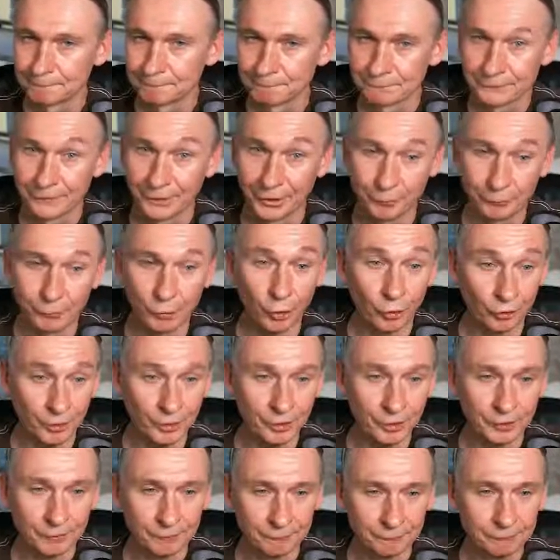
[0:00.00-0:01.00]
I'm
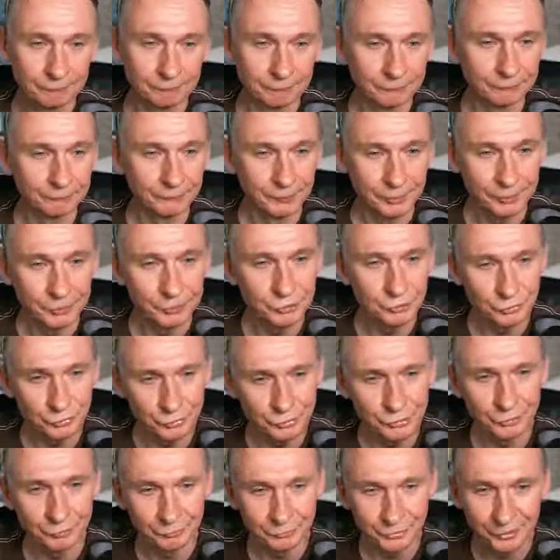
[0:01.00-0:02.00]
lucky. It's not
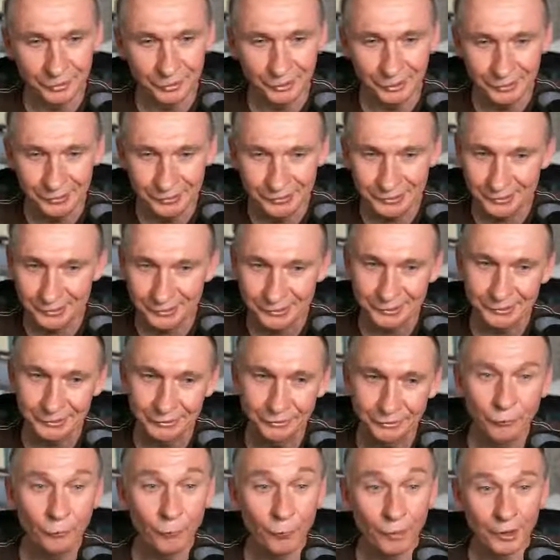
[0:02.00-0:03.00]
something else that's in
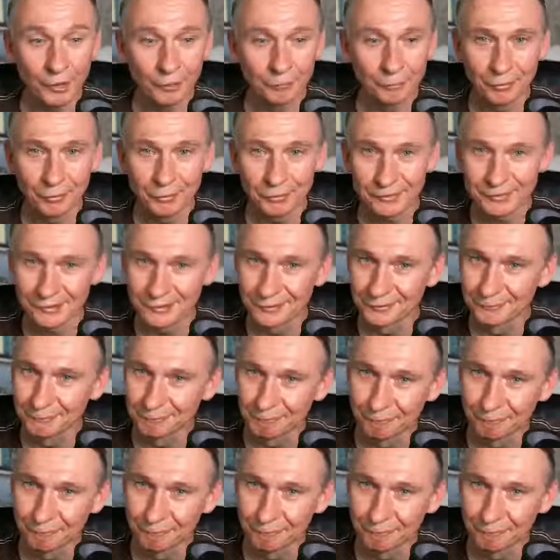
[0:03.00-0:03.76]
the white box.